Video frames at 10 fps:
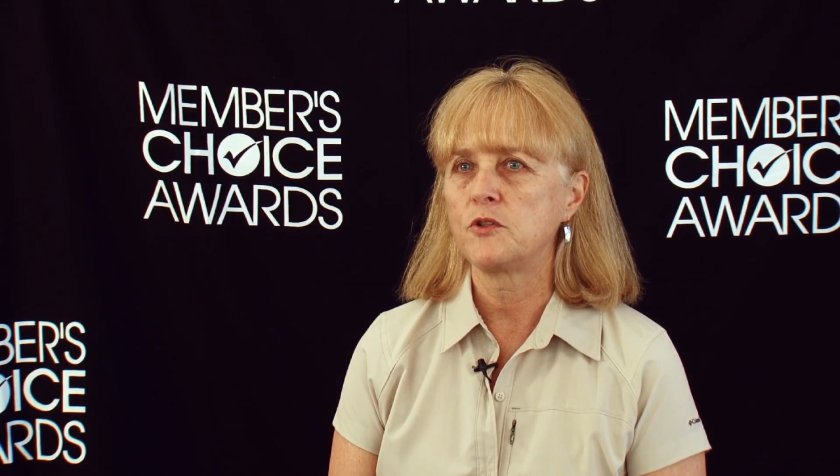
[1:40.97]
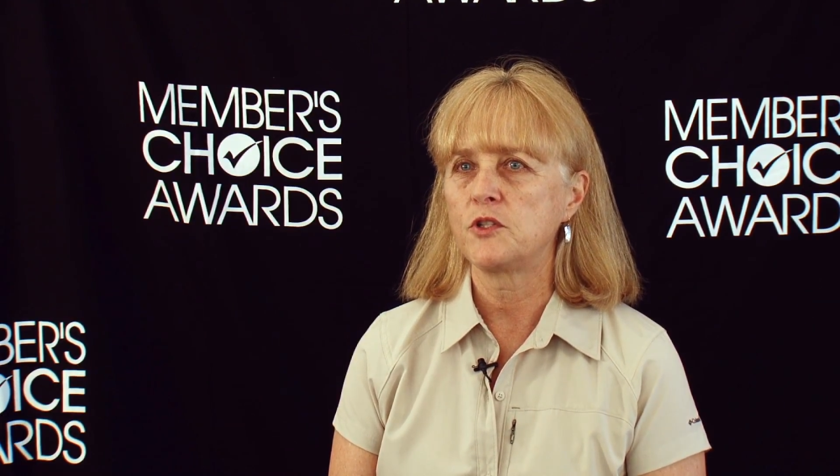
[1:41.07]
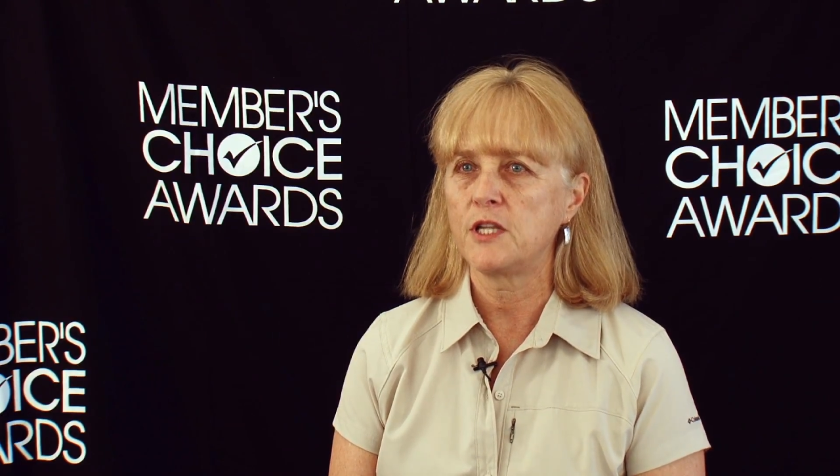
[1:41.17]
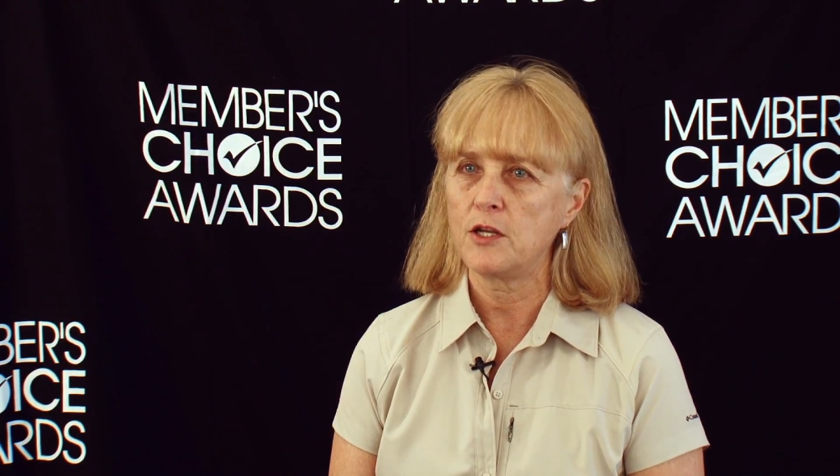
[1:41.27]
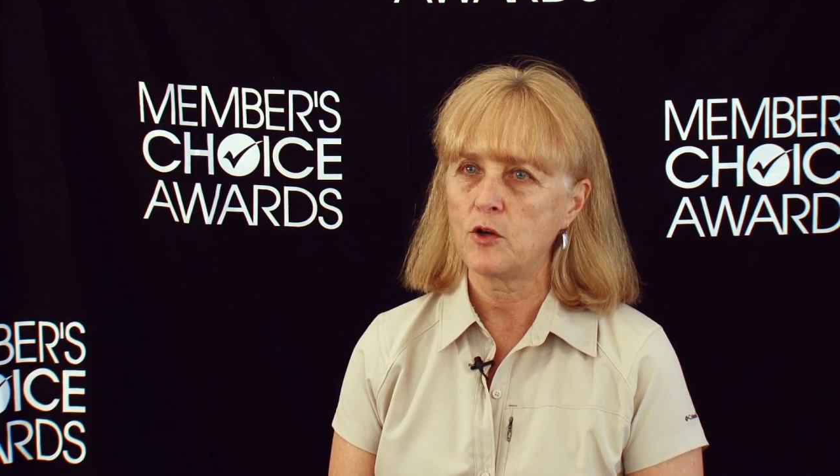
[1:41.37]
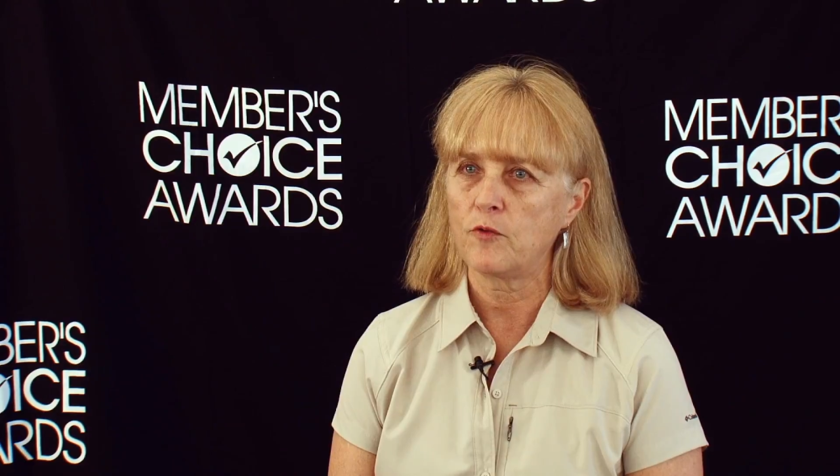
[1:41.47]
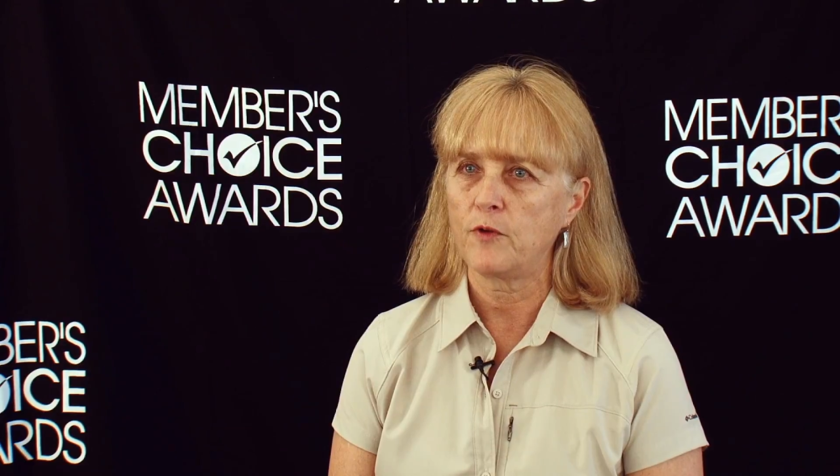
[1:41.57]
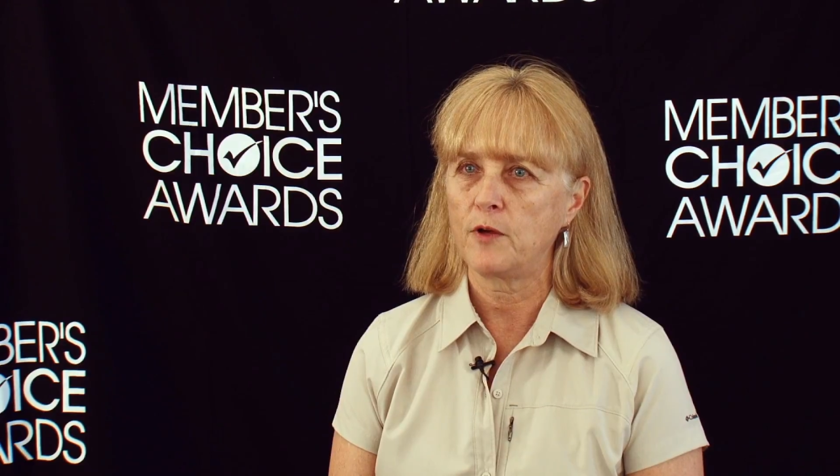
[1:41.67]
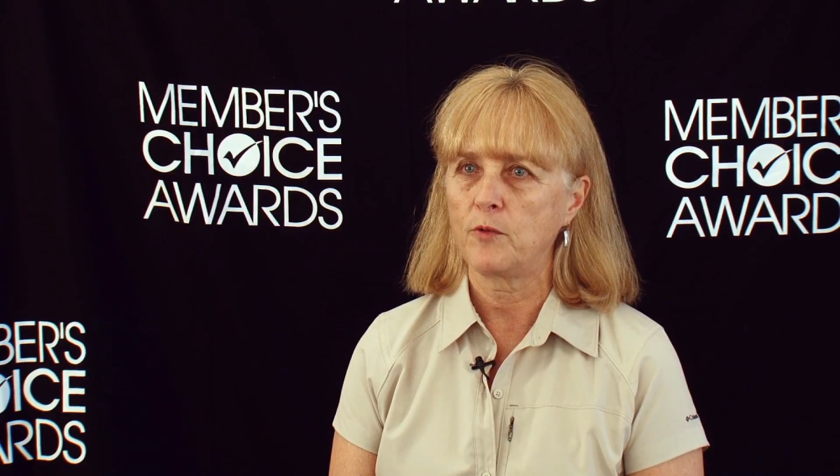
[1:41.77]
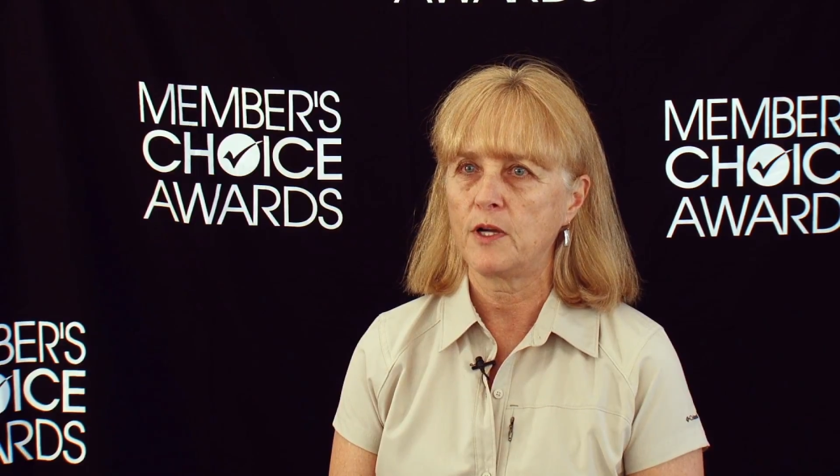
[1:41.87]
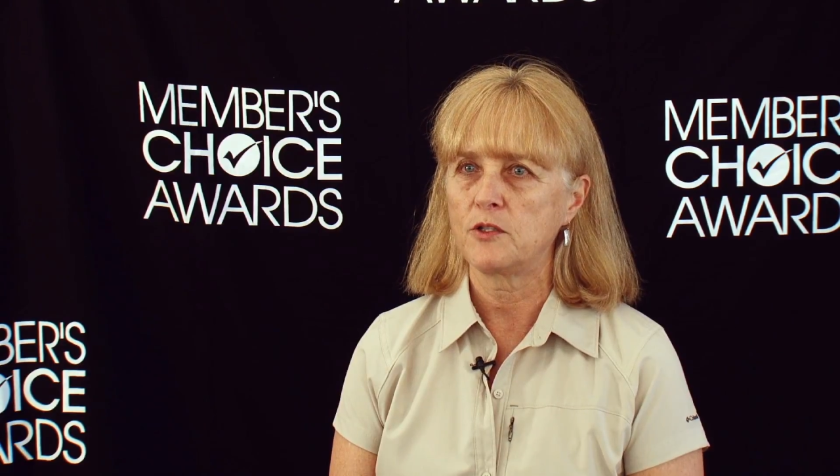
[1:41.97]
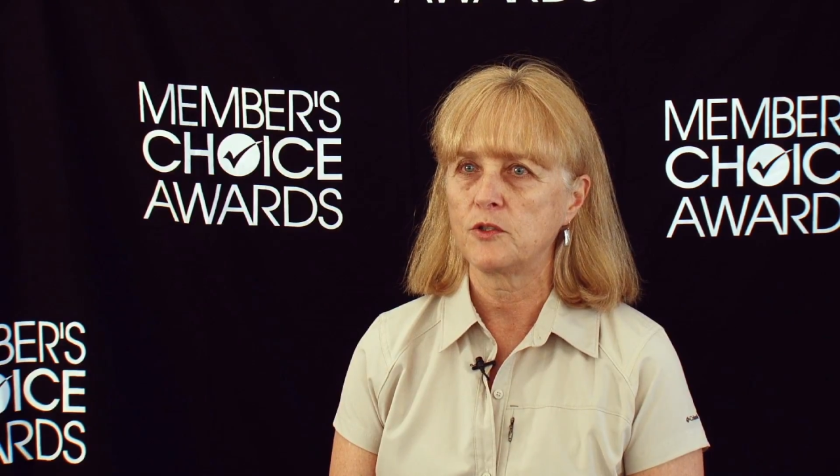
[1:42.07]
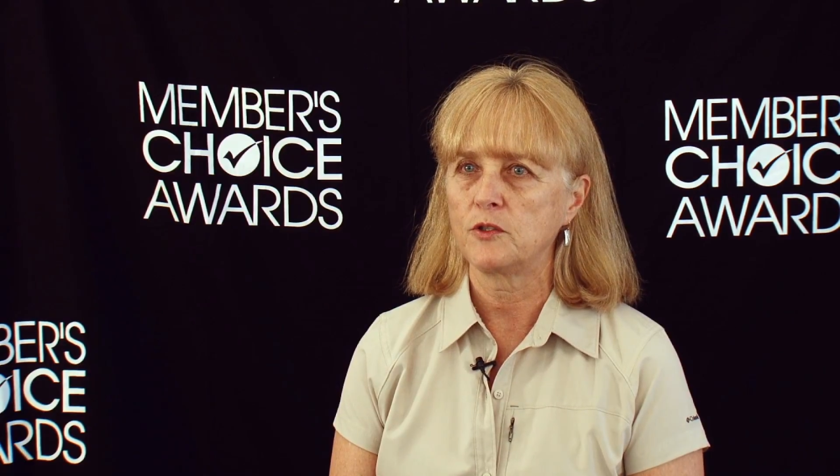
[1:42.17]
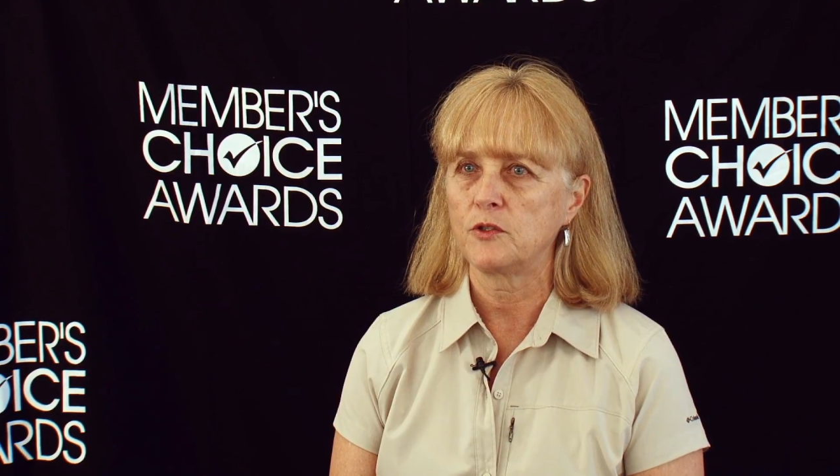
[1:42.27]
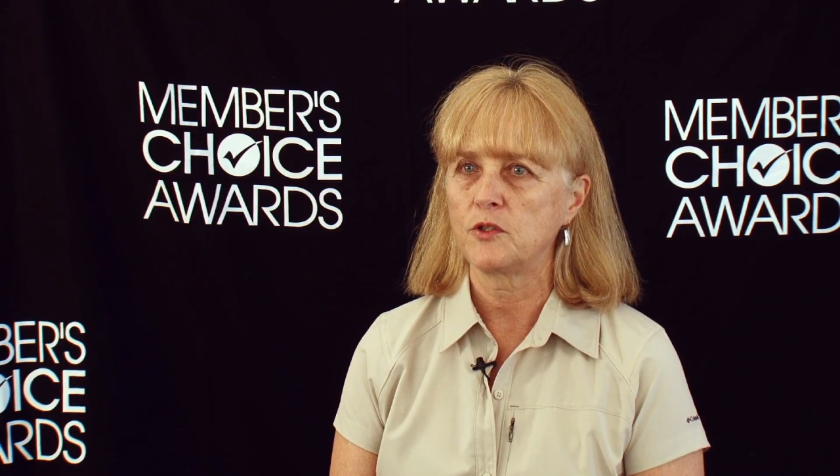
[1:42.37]
to senior
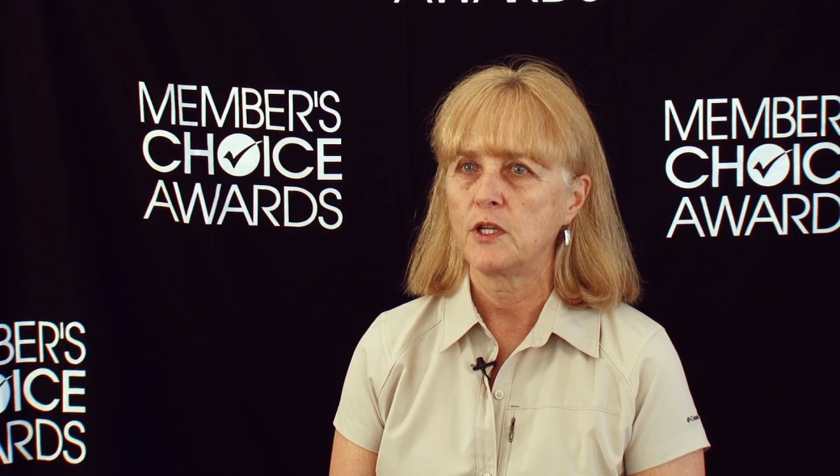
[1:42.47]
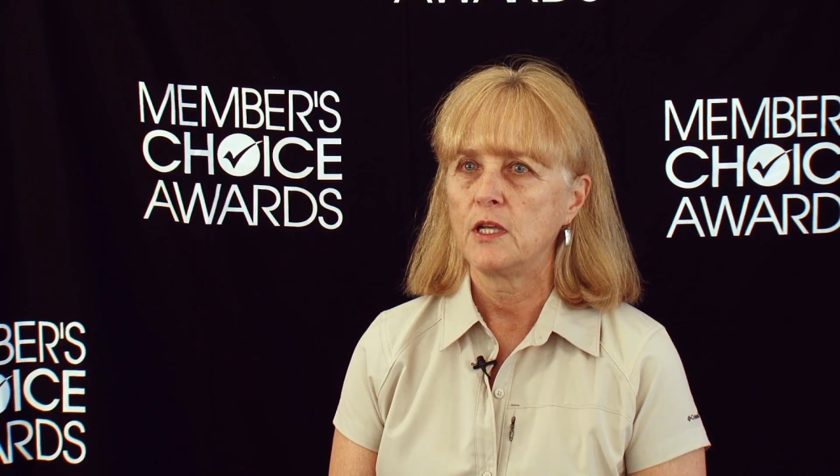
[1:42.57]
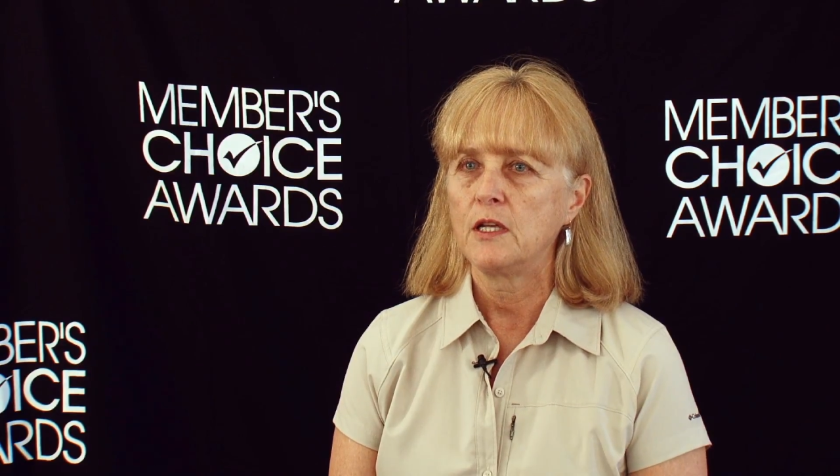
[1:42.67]
fundraisers